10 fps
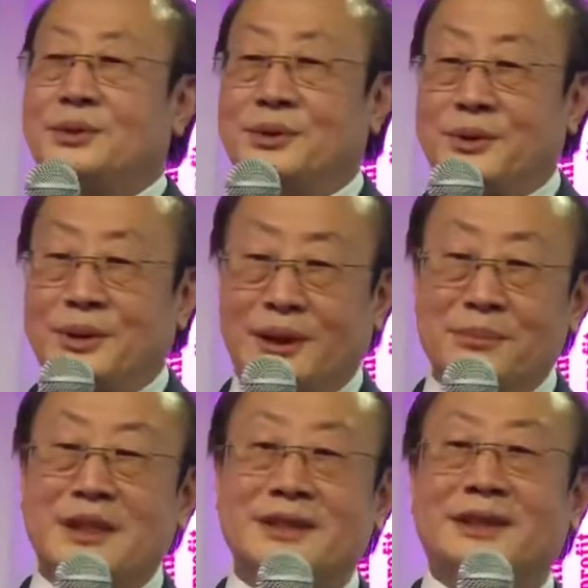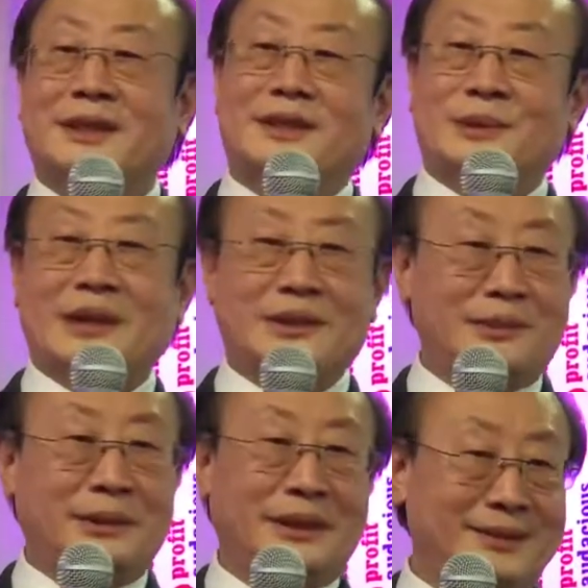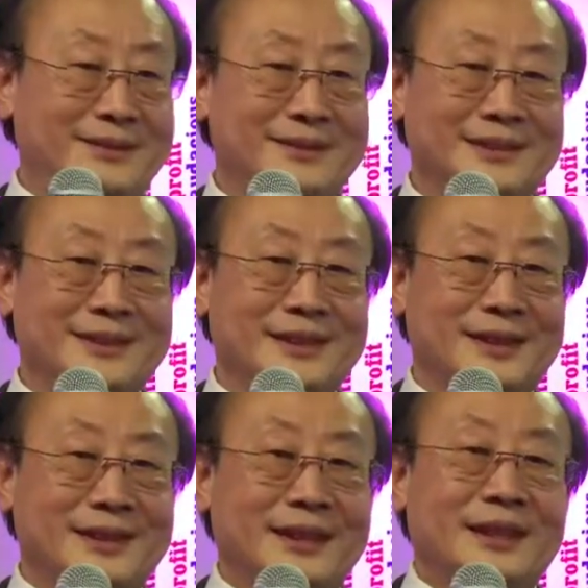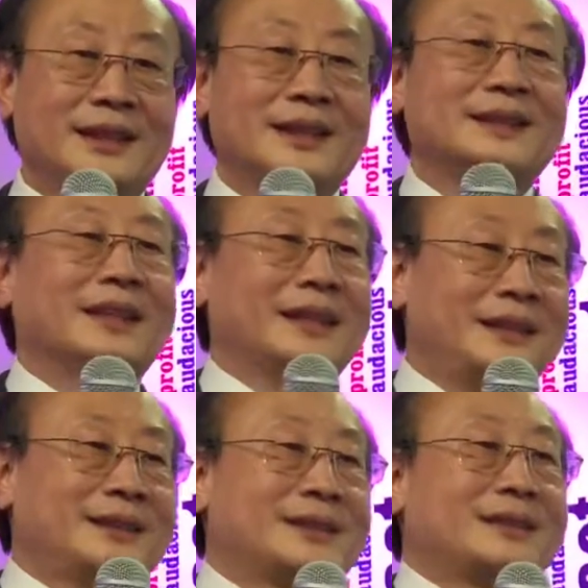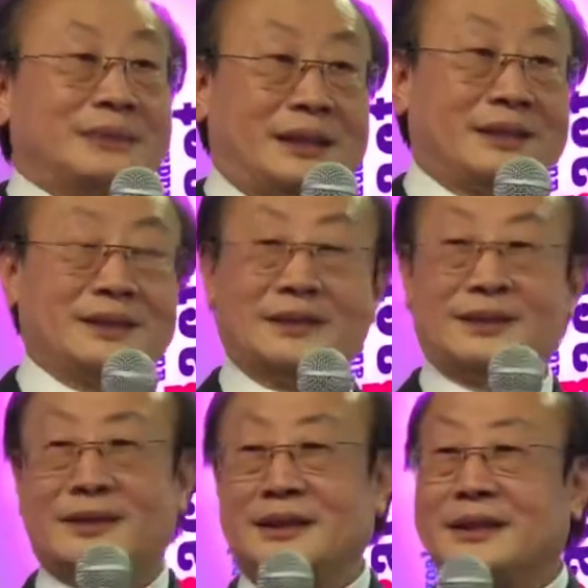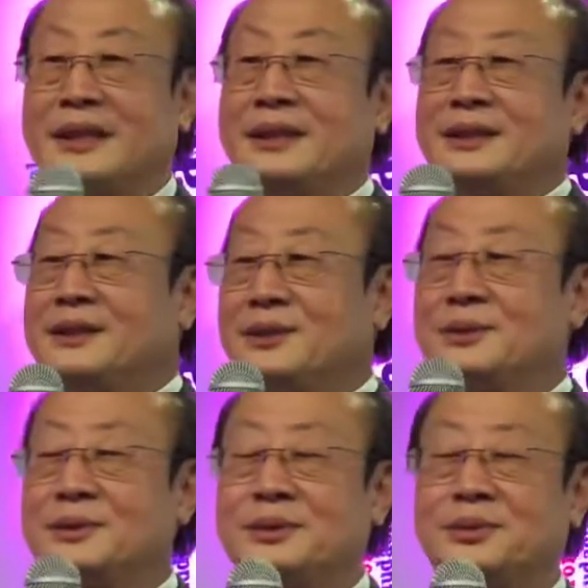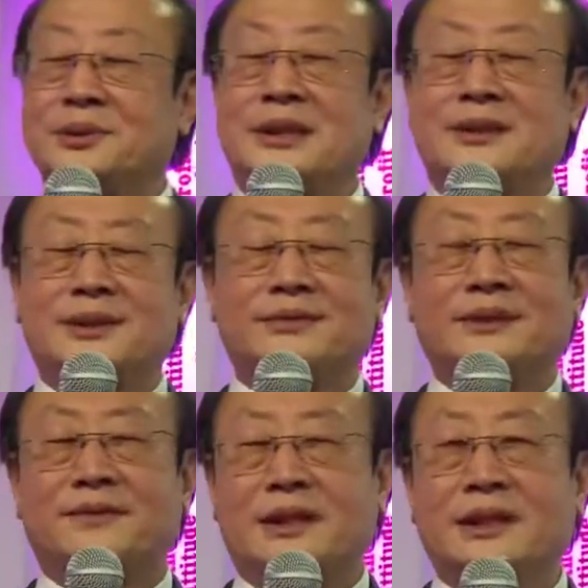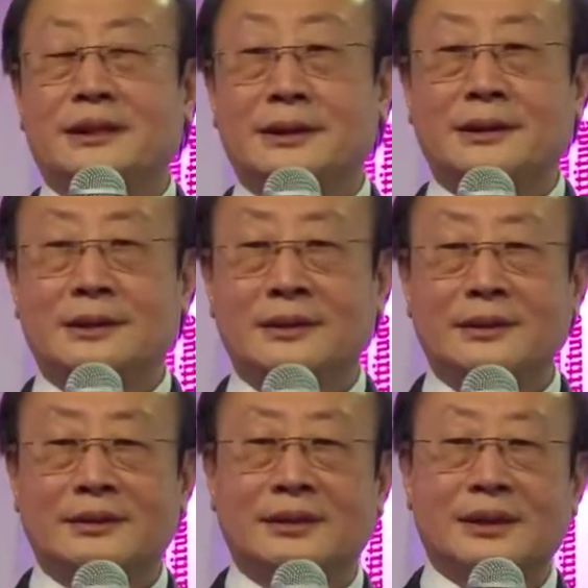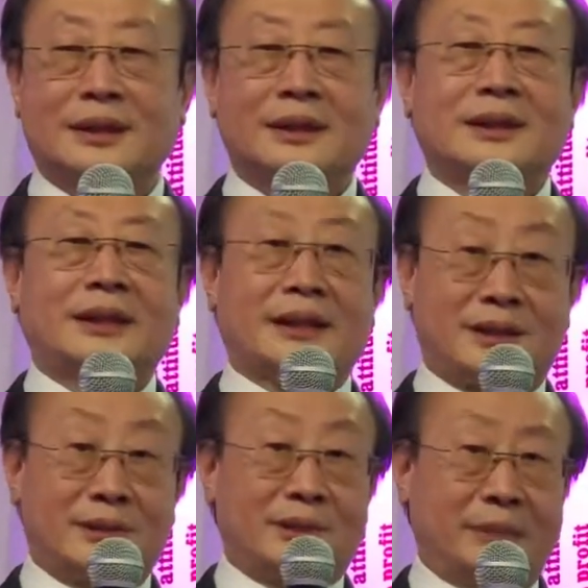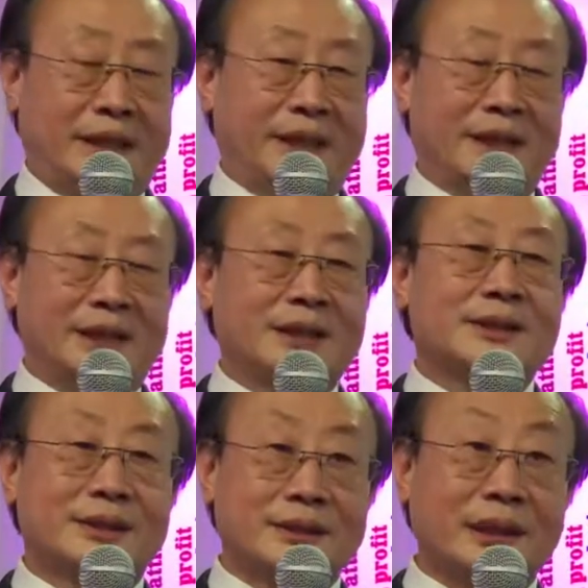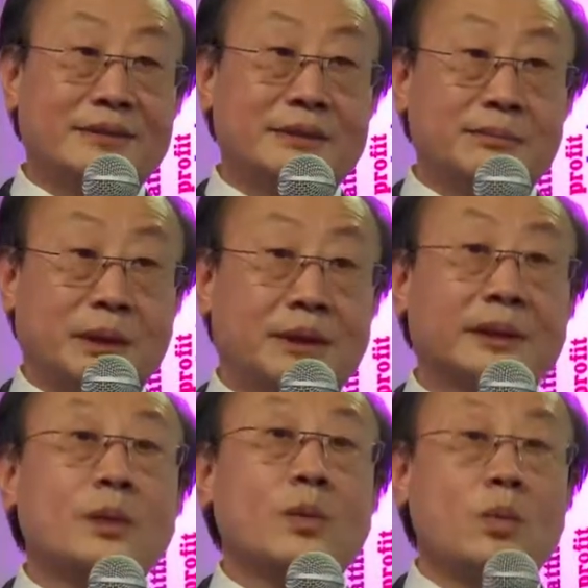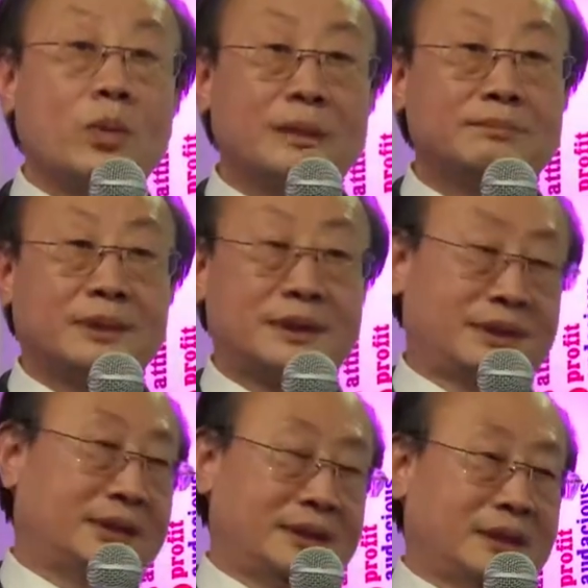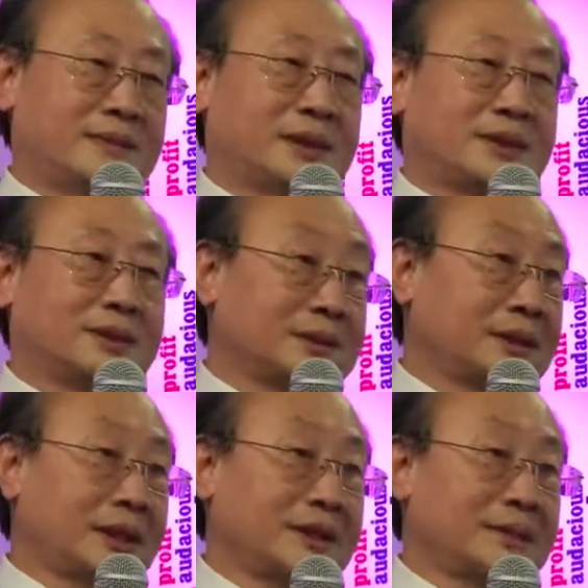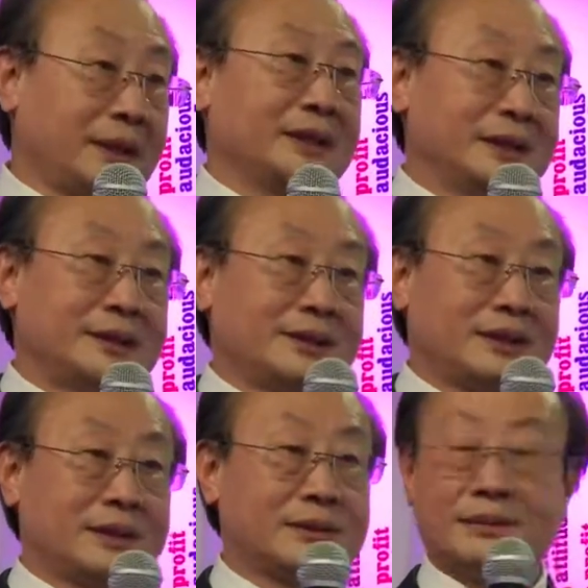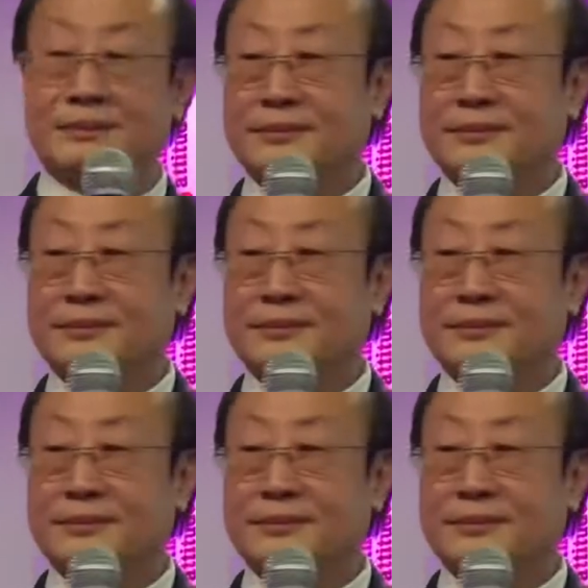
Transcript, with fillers: Do you know how much tax we actually pay? Asian Americans in 2015 actually paid 7.1% of total tax paid in this country.